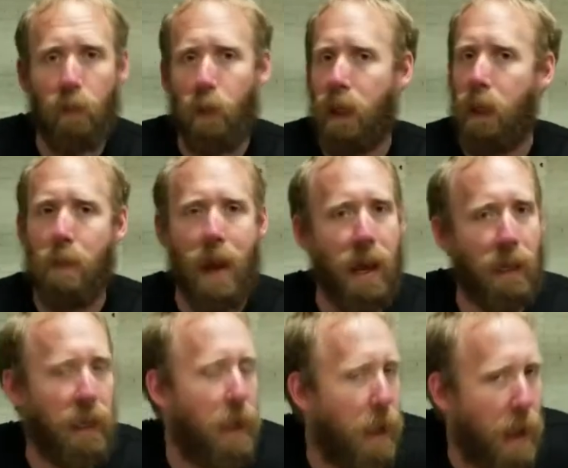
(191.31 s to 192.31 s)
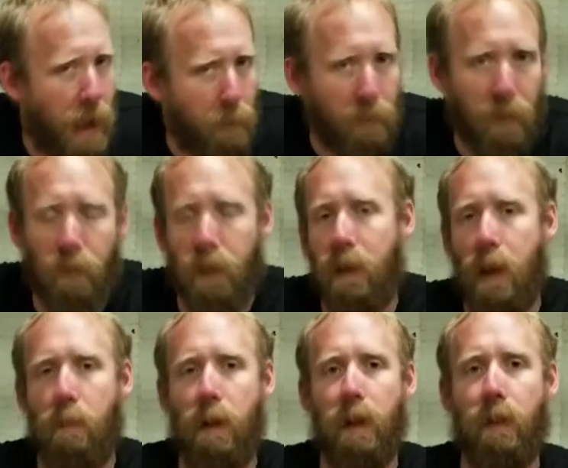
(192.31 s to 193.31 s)
We keep adding hops every
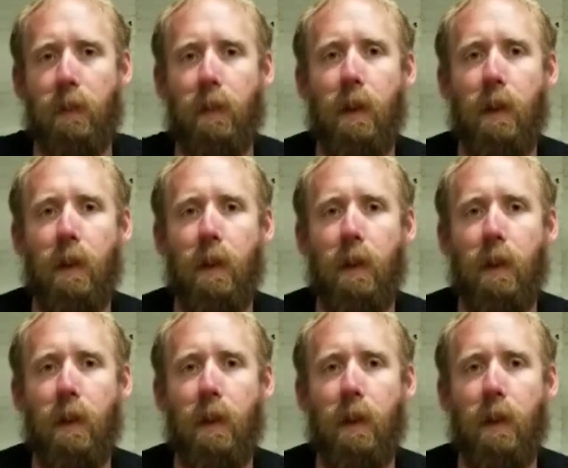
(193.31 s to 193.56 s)
10 minutes